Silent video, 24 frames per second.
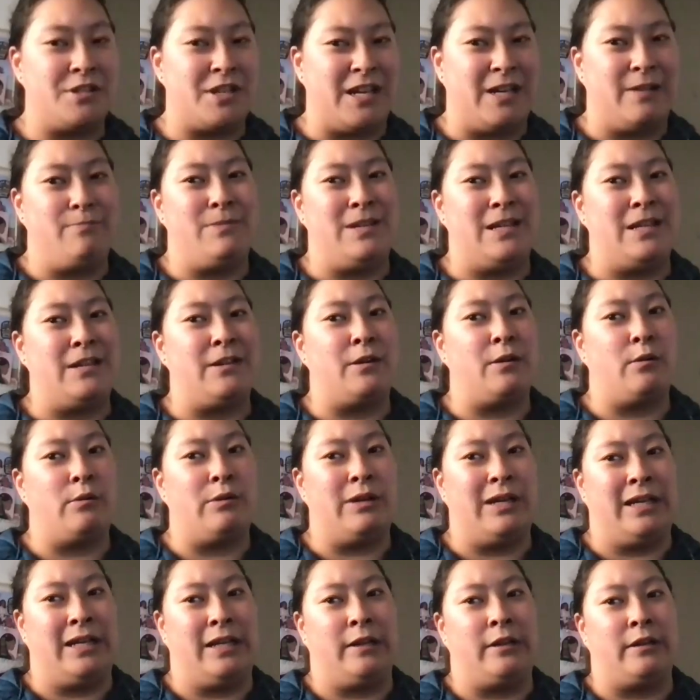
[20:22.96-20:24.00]
kept me
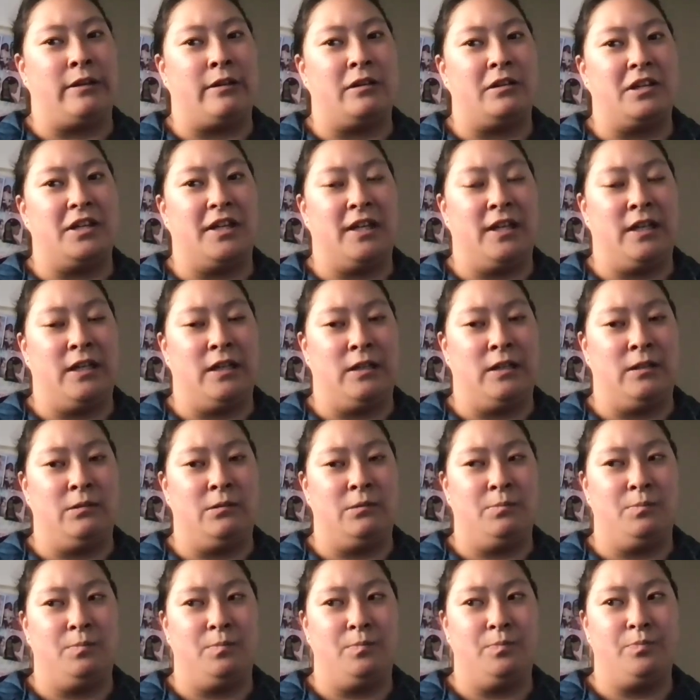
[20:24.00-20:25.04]
going,
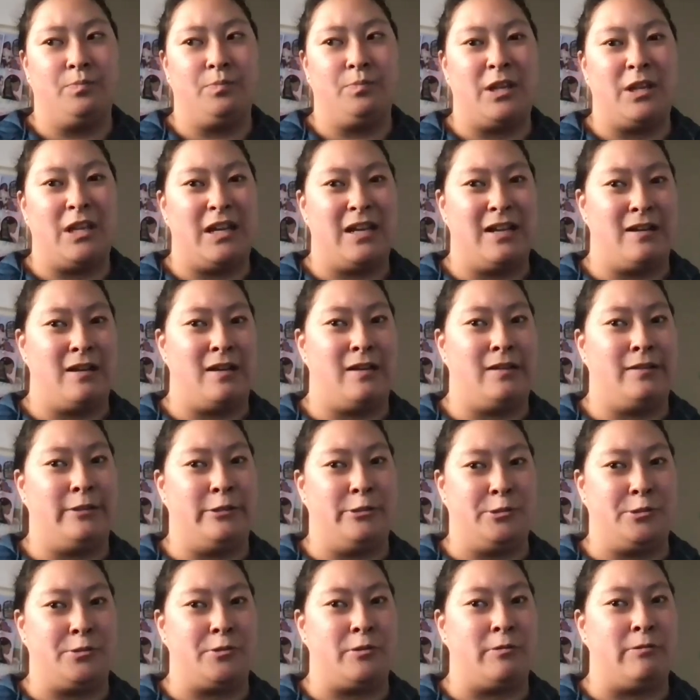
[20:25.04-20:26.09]
um, and
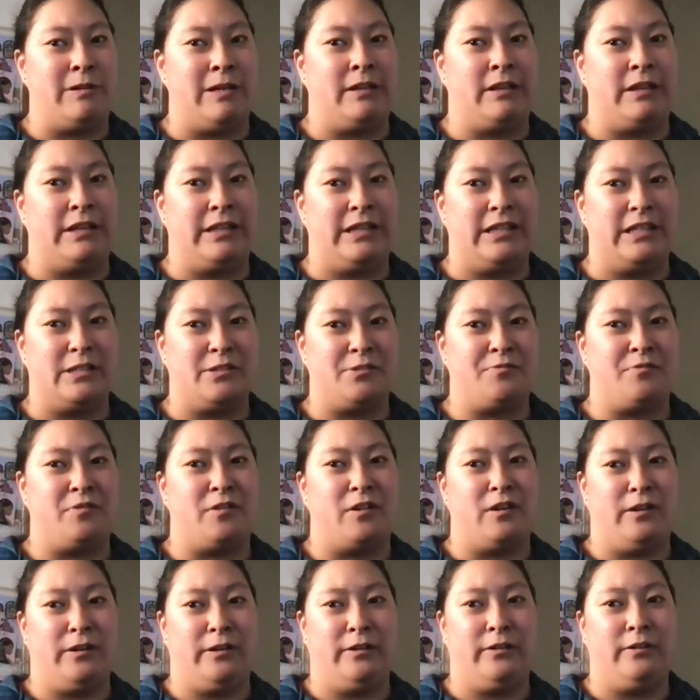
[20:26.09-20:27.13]
others going like this
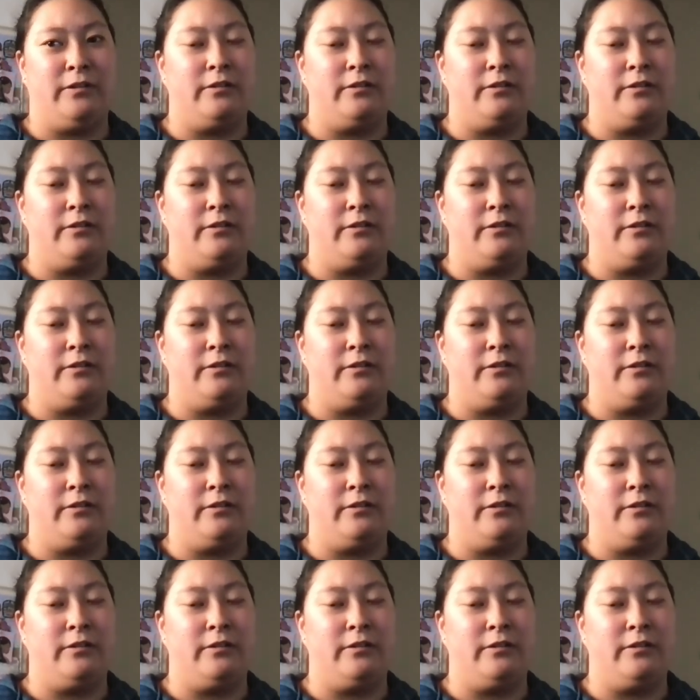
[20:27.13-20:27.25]
far.